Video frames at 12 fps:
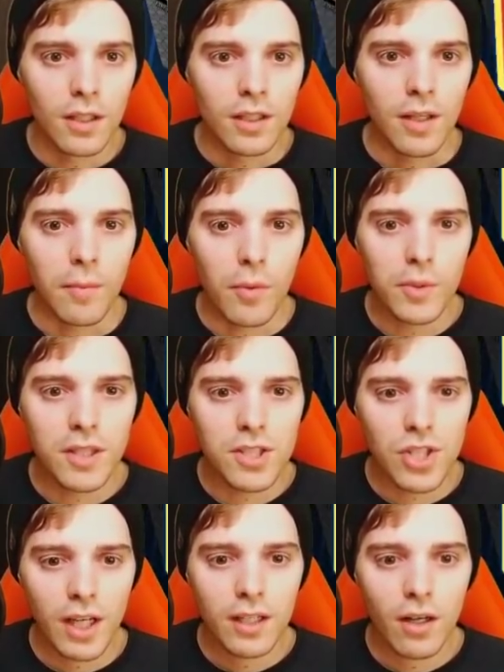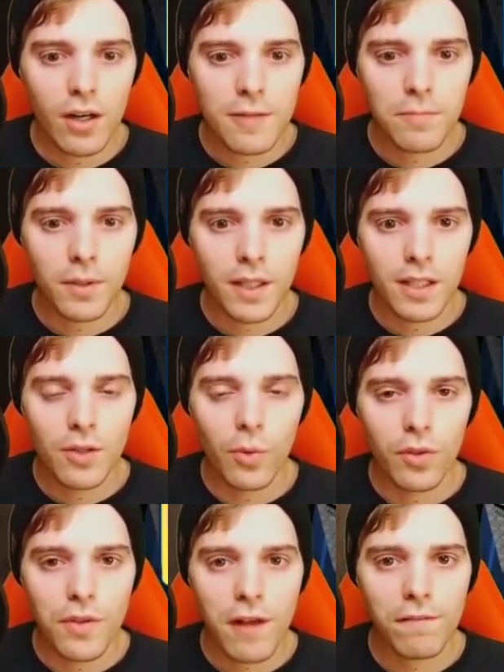Yeah, but with the Giant Heart in play, he
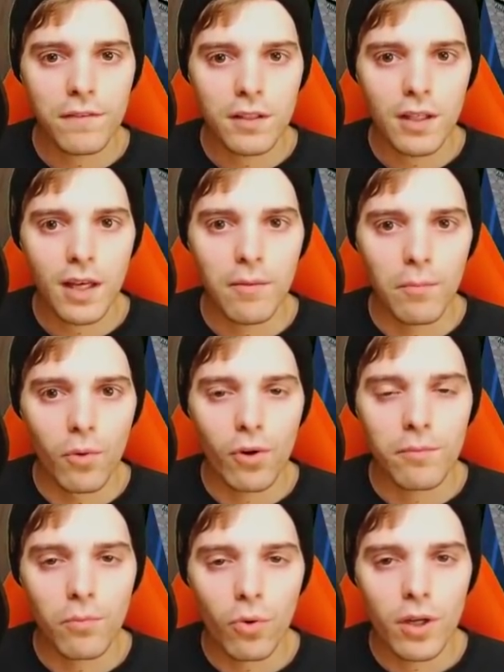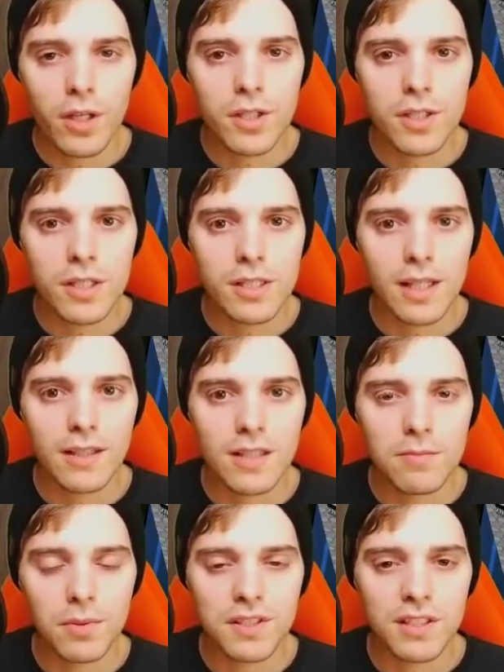will definitely get more and more energies, and
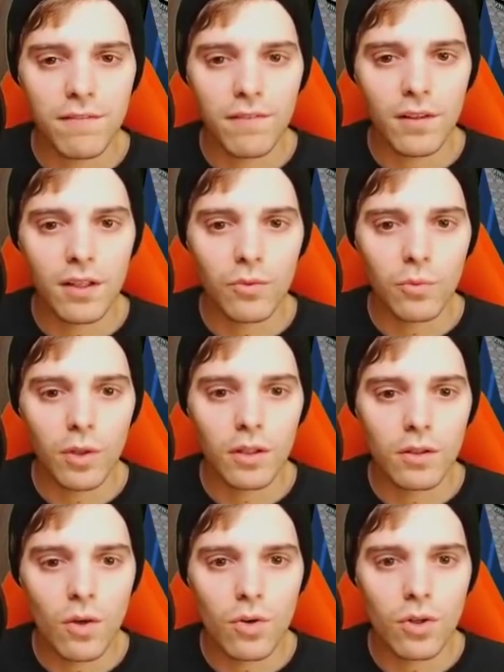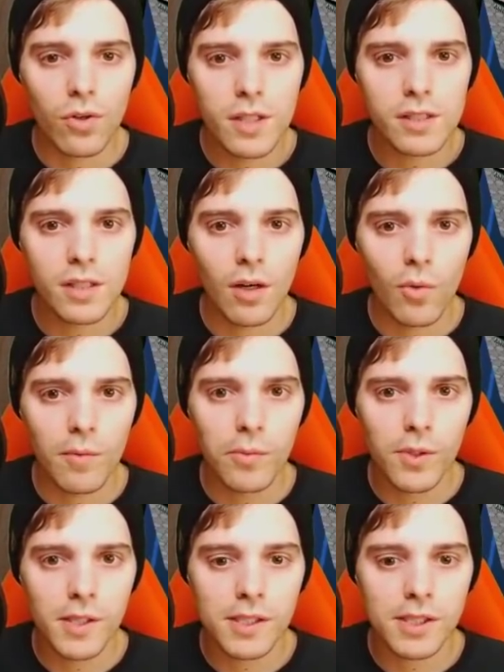this Blacephalon will go crazy at one
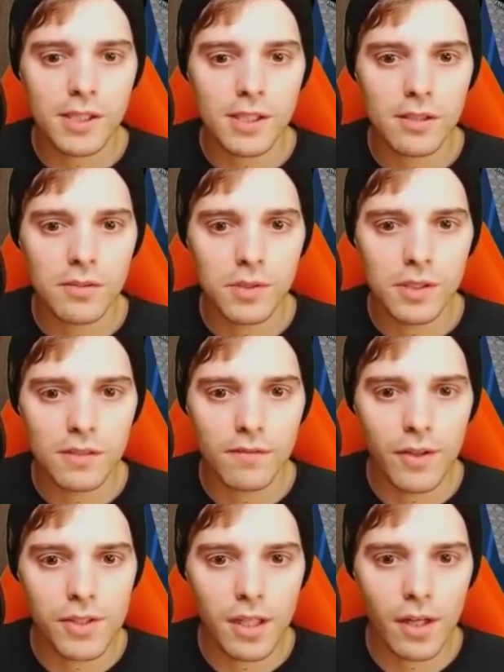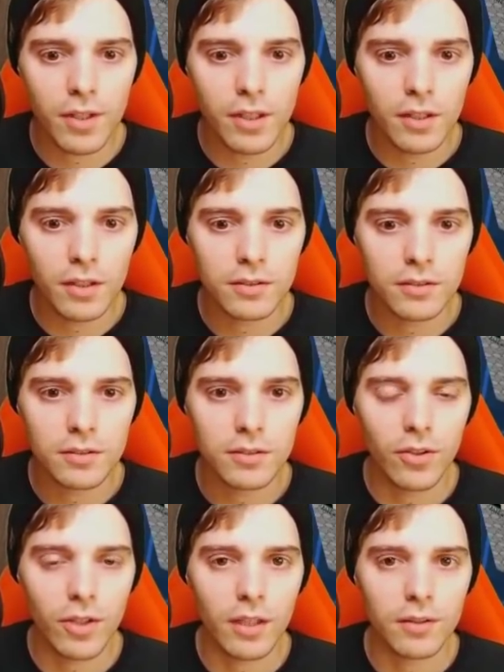point, which is very scary.
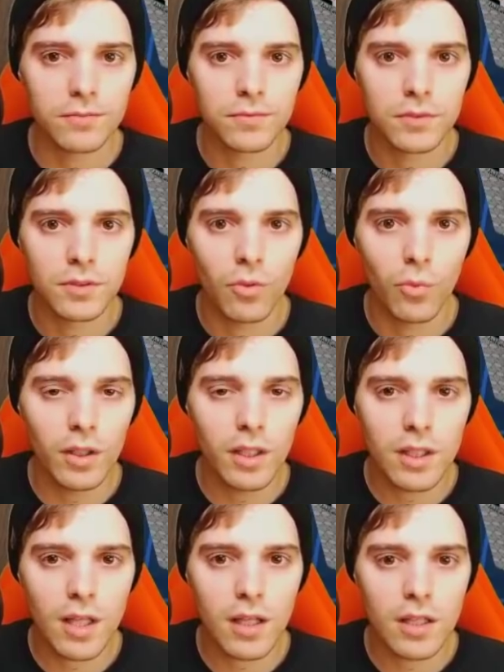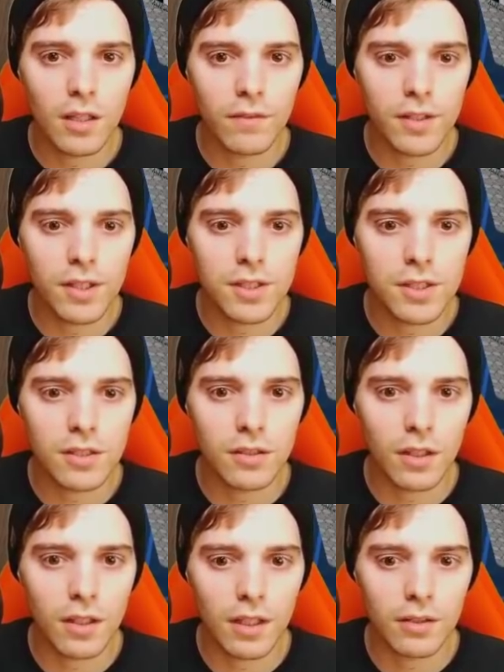Okay, will he get enough energies and
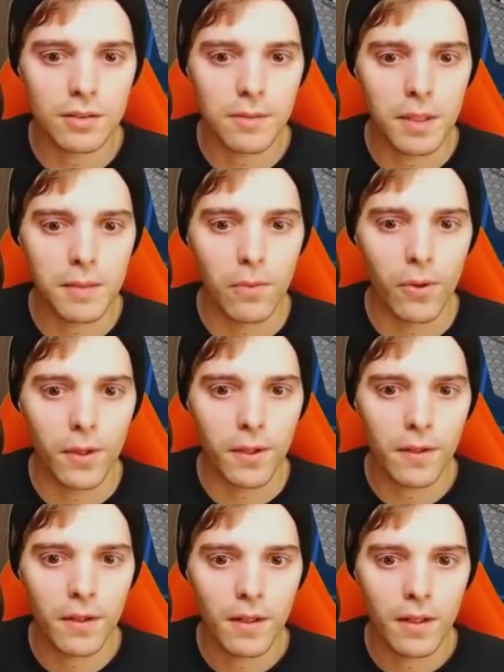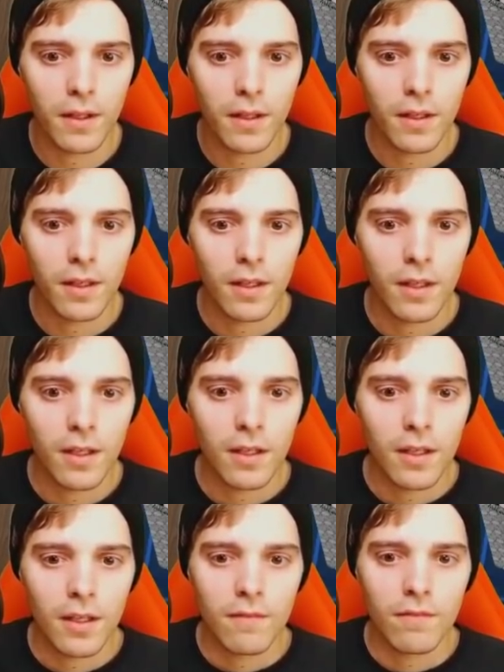knock out the big boy?
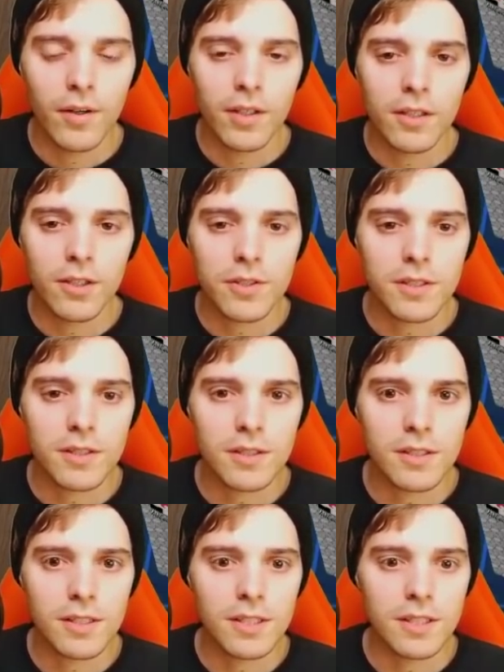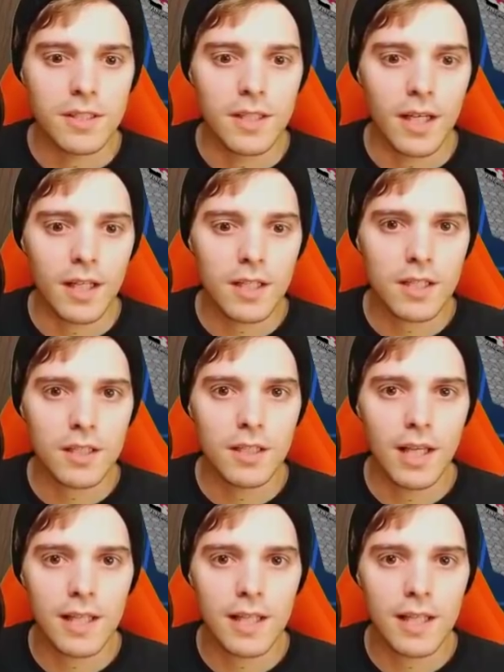Very interested to see that. He